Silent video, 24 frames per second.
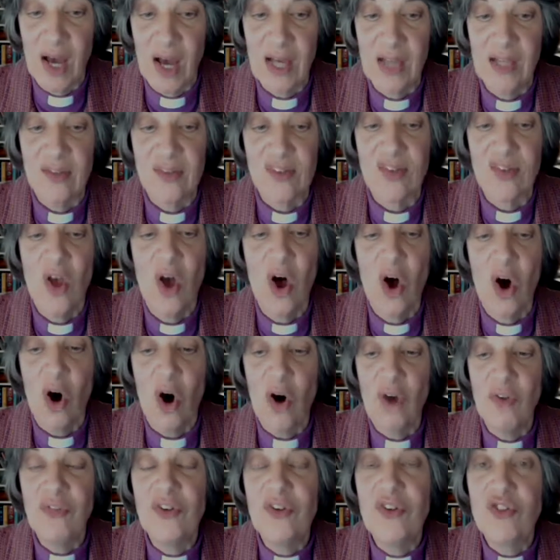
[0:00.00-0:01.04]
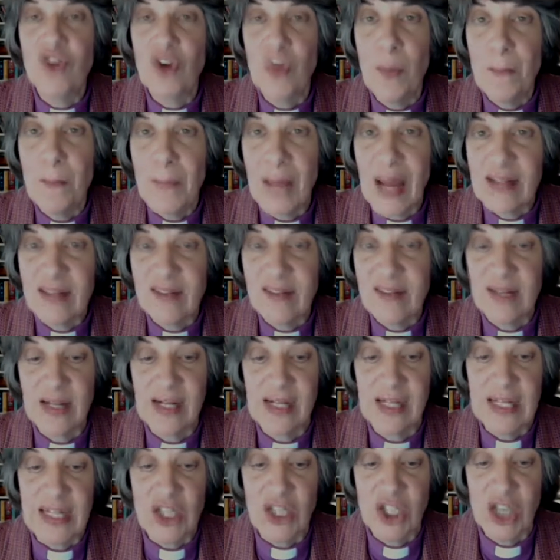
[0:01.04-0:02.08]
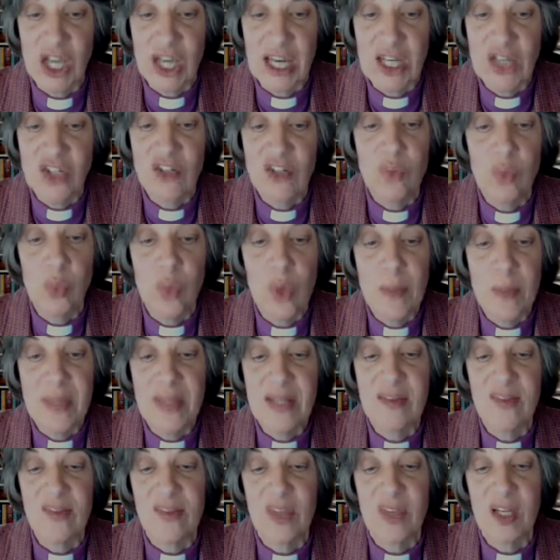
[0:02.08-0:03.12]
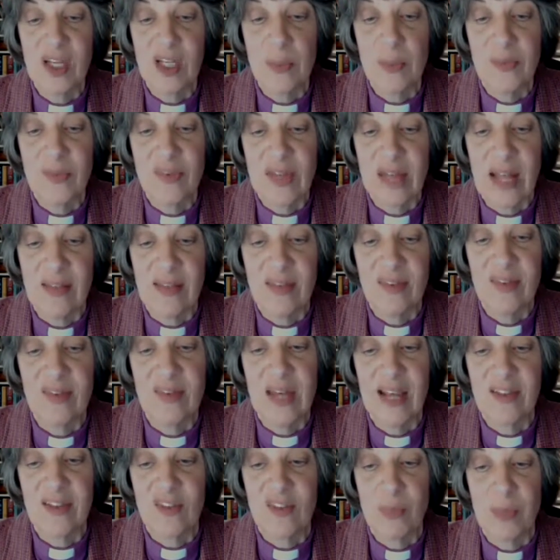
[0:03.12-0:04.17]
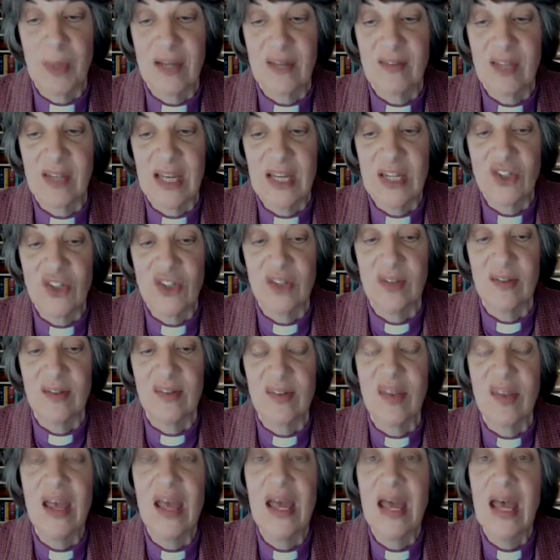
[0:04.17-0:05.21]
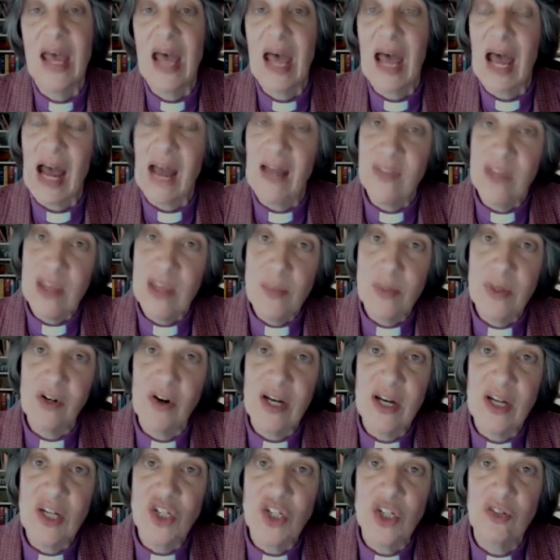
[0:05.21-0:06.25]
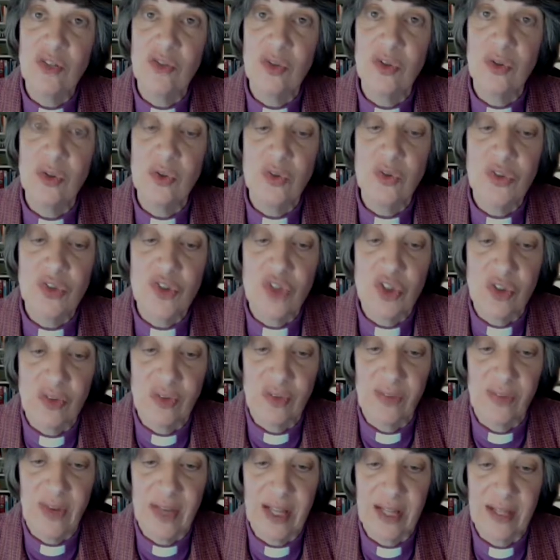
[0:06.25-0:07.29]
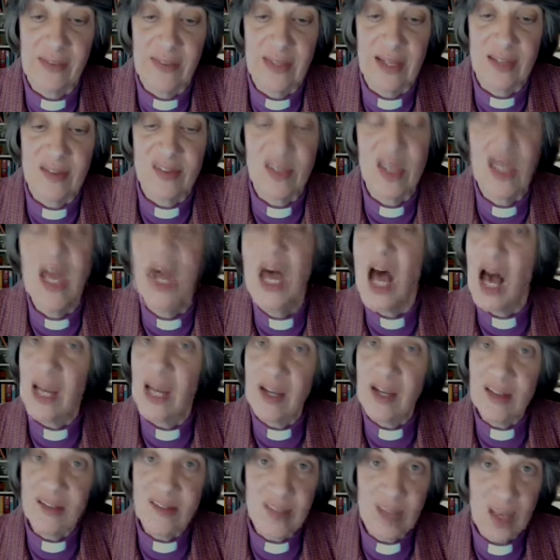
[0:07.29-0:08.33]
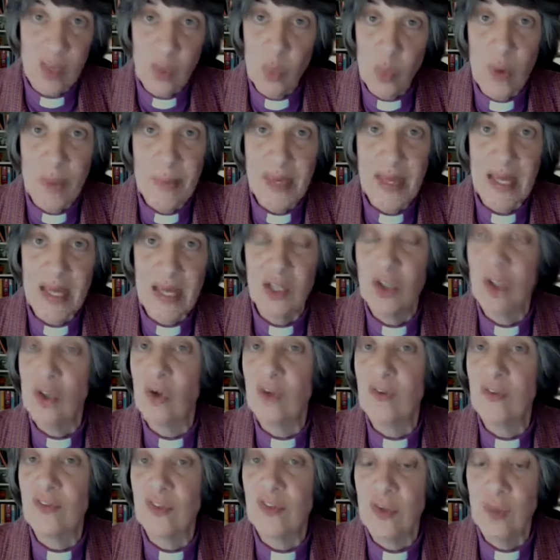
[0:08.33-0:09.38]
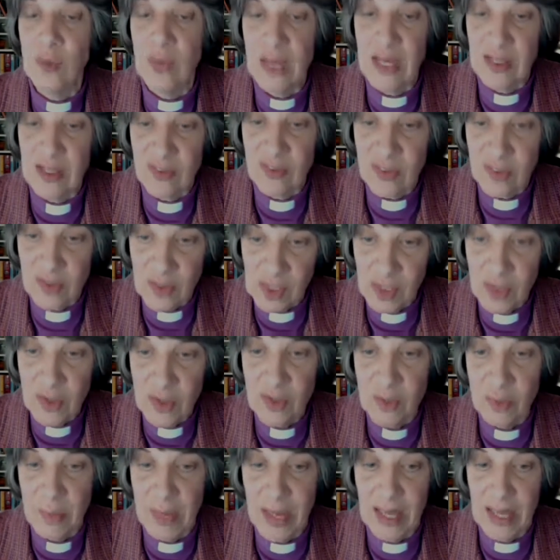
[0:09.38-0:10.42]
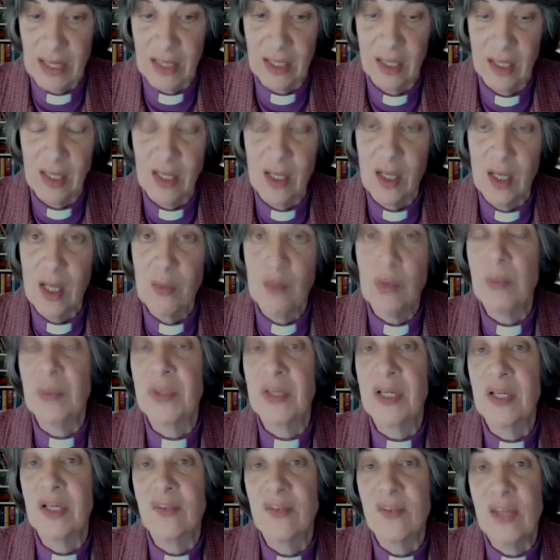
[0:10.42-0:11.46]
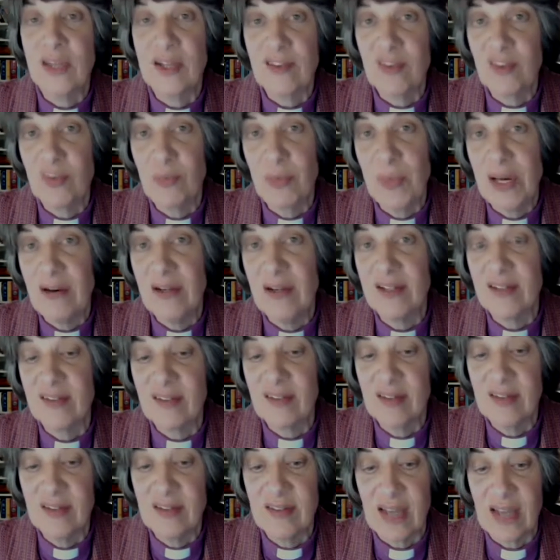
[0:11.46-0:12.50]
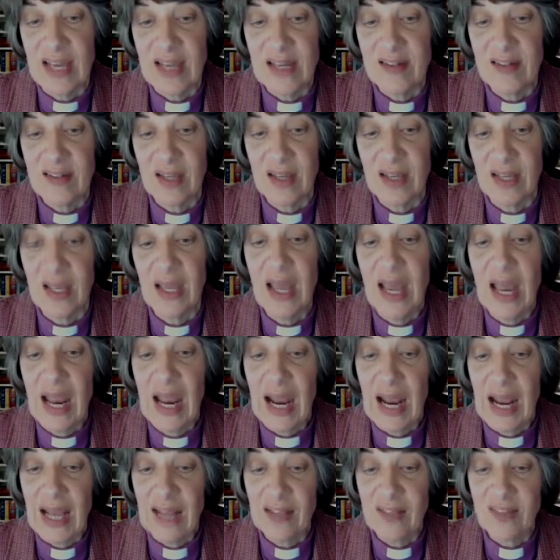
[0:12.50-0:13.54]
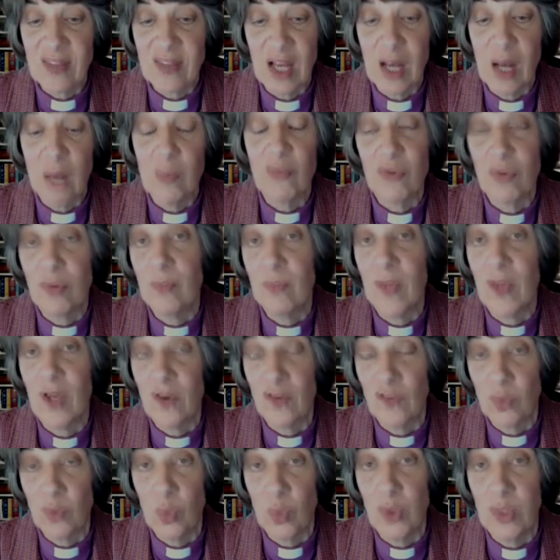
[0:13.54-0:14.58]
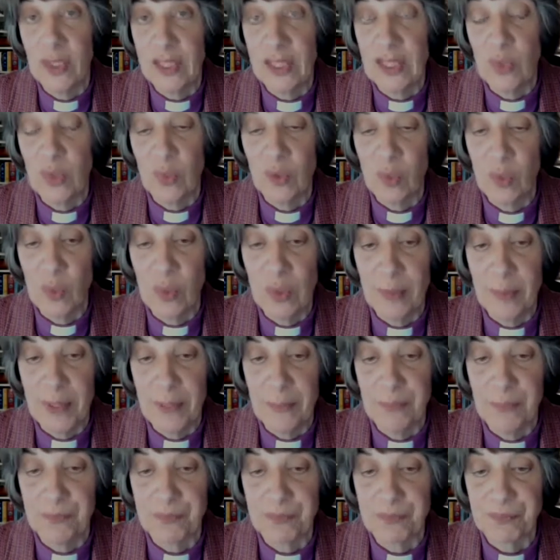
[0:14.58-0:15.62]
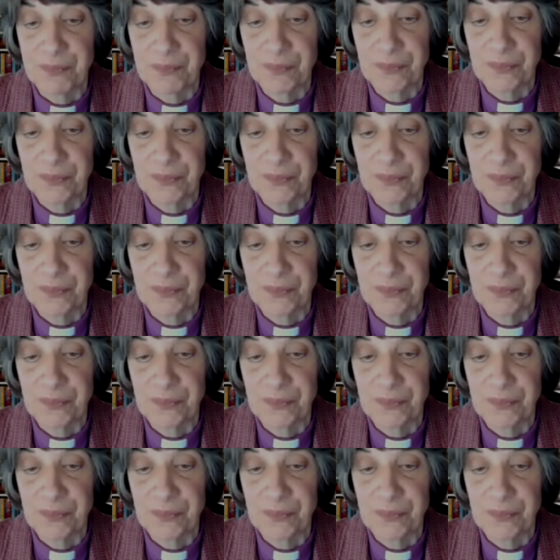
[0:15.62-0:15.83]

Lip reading: violence often dramatically changes women's circumstances and expectations, and the immigration rules should reflect this. And I say women not to exclude men, but because the experience and data has come from those working with women.